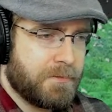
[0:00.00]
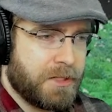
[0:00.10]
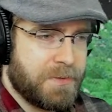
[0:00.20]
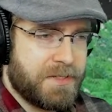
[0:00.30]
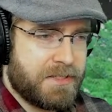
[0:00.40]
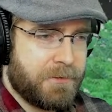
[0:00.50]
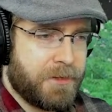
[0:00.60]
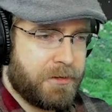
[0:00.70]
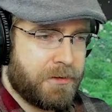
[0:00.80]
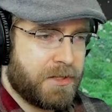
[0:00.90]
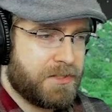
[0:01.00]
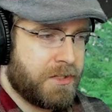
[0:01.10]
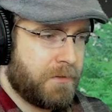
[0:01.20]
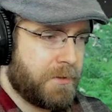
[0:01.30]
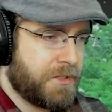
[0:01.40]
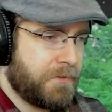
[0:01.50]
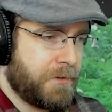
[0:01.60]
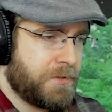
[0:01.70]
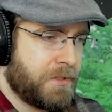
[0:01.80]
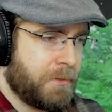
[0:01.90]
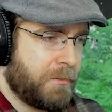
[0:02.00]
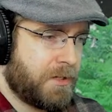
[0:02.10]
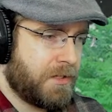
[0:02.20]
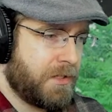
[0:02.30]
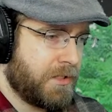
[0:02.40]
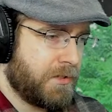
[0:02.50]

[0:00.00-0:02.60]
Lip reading: It was as if the earth itself was infusing my body.